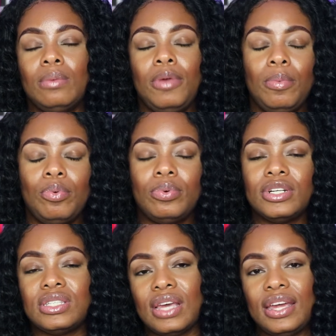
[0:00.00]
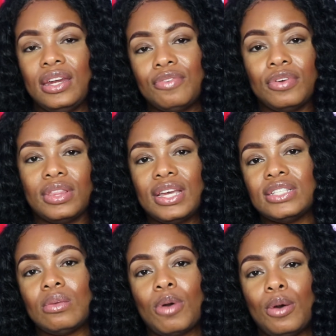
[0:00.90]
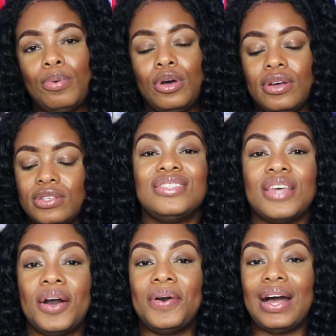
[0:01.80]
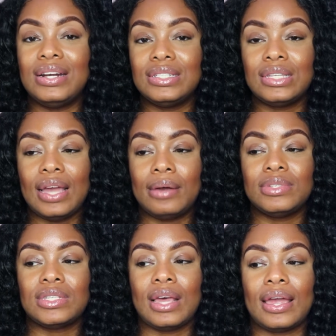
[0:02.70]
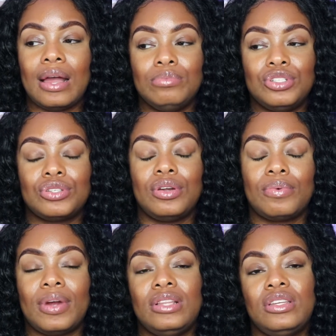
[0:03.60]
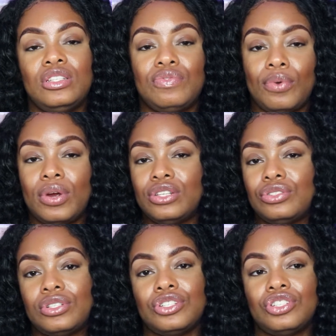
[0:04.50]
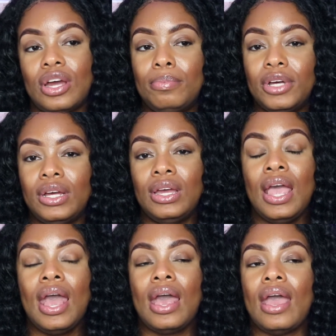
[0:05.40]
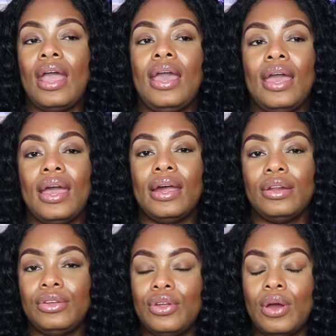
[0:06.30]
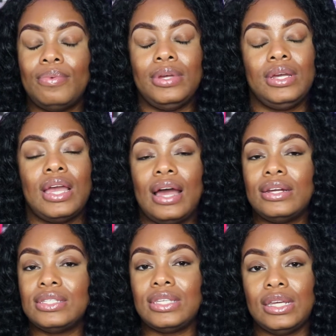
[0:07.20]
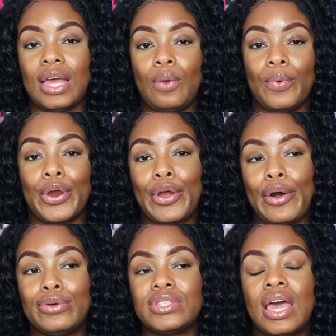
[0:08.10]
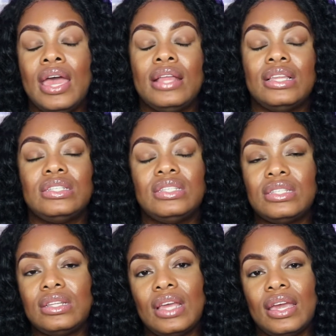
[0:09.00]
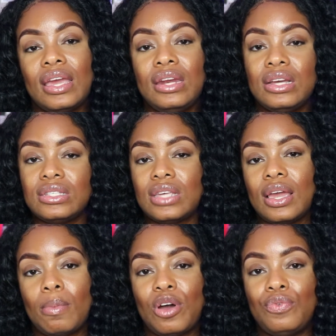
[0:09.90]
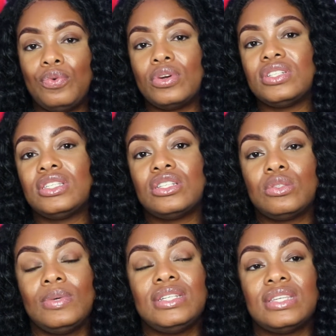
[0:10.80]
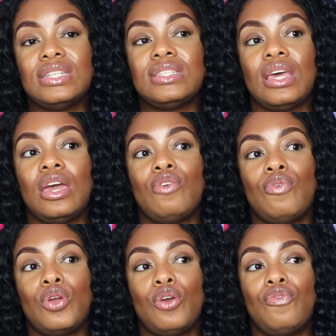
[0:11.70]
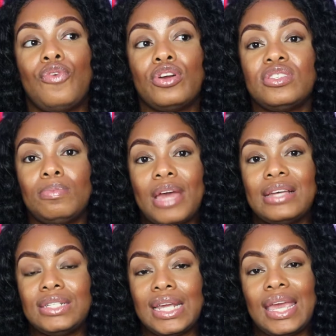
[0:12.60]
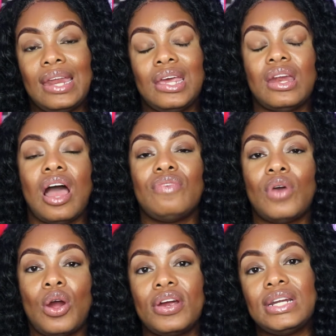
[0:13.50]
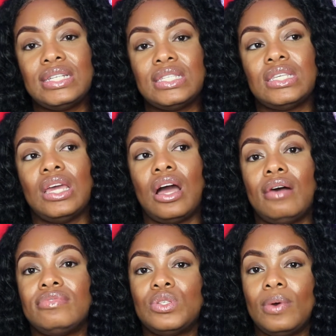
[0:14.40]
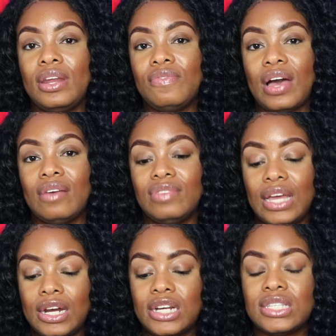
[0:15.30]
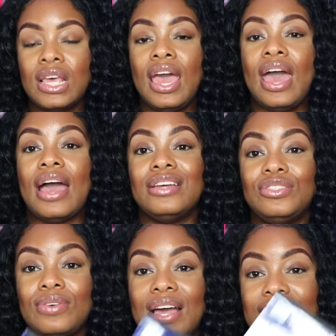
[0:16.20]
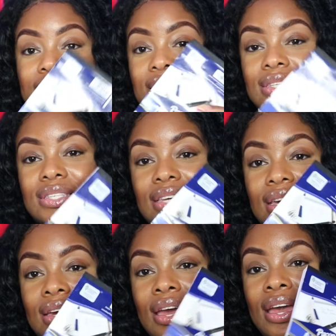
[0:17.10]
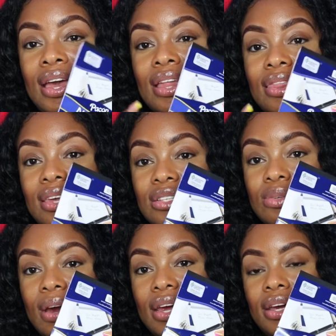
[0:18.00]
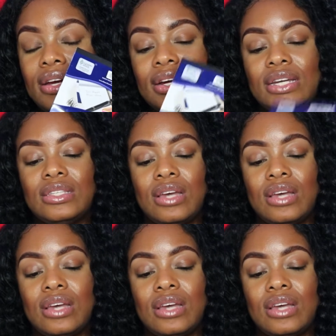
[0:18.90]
people were saying different things about Pulse. So honestly, I was like, I'm just going to write these 400 to Chumba. And, you know, we'll kind of see like where it goes. This is the thing. It does take about 4 to 6 weeks, they say, for your first batch to get in. I've already sent off 25 letters. As you guys can see, this right here is